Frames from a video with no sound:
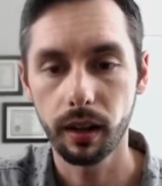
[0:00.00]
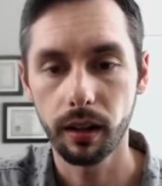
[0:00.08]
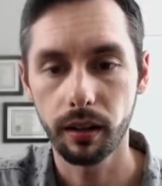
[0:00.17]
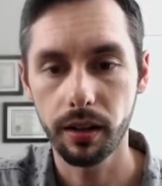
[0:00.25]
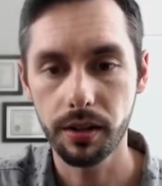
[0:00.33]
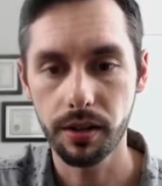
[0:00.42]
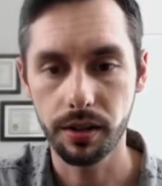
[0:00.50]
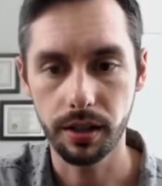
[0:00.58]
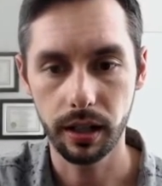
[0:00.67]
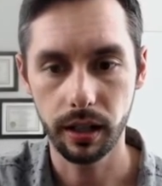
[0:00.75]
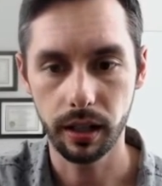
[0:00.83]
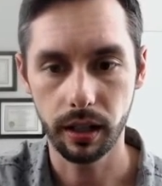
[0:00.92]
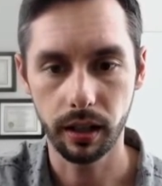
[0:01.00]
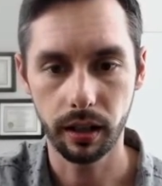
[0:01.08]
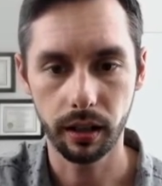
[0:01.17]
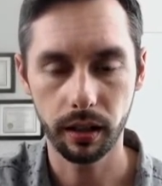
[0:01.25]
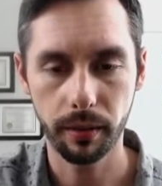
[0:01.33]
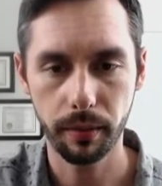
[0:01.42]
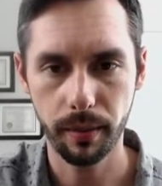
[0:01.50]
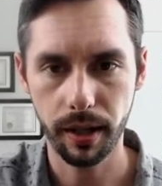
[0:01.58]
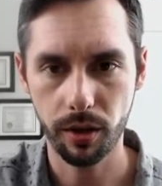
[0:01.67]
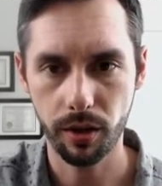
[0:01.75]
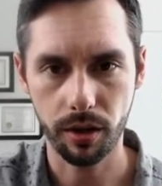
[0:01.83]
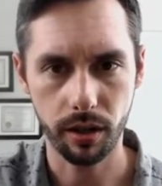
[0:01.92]
Let's see here. Let me make
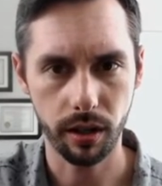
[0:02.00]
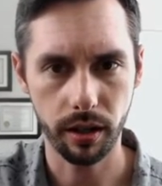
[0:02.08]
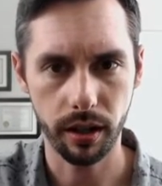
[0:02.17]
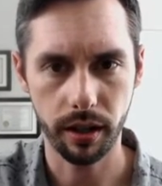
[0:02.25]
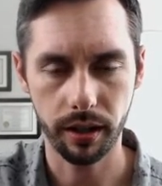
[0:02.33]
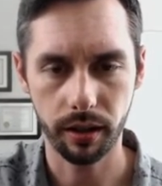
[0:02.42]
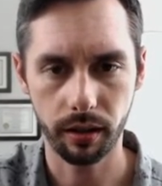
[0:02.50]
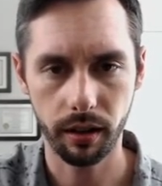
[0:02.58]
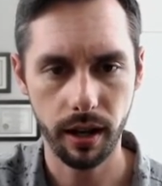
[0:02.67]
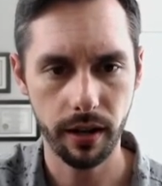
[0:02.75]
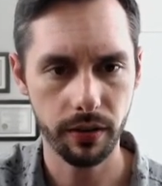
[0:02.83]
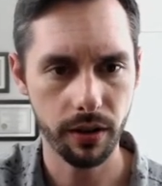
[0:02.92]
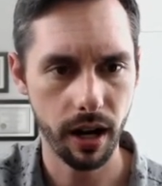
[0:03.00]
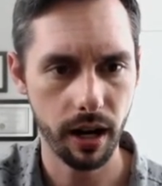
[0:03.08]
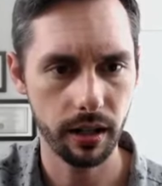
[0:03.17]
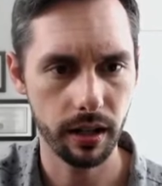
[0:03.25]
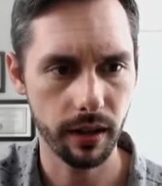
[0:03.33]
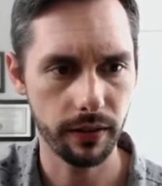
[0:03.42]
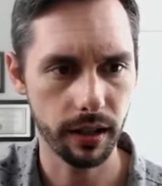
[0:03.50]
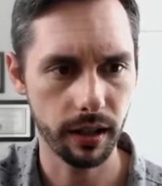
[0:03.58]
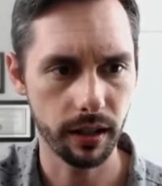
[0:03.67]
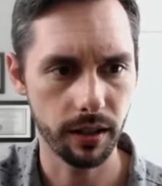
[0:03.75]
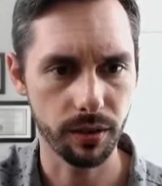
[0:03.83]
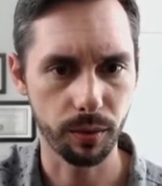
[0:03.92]
sure that the live chat and
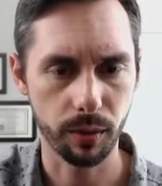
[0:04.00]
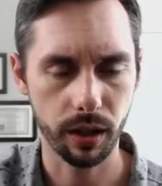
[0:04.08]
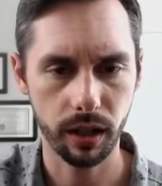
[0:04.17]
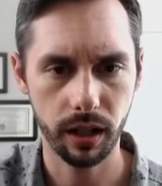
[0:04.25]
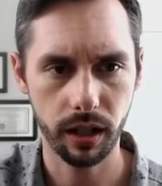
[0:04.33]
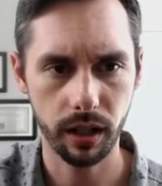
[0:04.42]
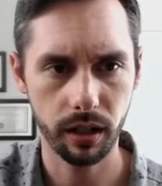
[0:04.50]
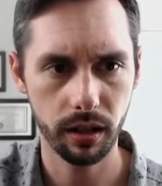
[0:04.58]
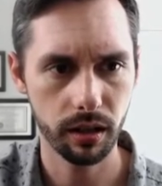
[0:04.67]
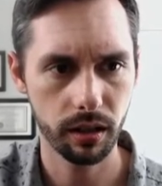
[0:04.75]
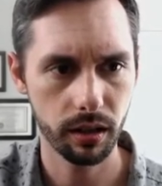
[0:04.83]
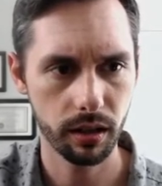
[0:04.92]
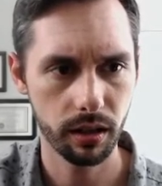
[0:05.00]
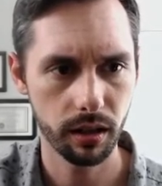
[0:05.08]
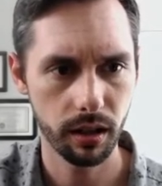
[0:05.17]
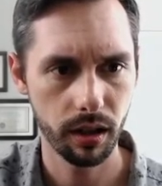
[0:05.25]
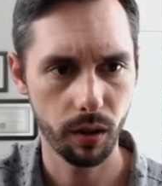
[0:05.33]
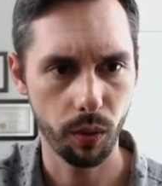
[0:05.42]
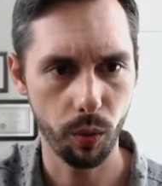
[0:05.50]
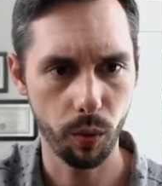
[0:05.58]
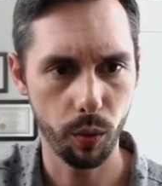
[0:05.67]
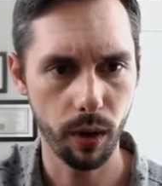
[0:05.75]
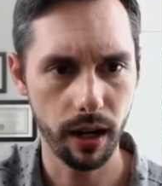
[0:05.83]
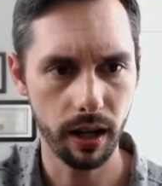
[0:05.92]
everything is working
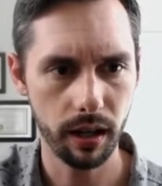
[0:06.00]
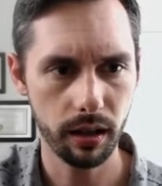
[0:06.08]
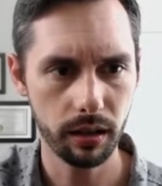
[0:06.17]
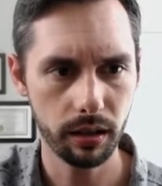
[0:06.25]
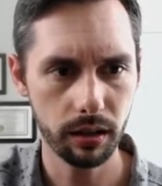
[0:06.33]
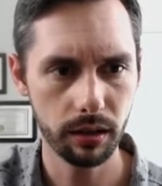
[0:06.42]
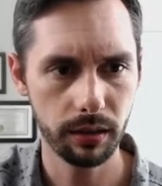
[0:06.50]
well.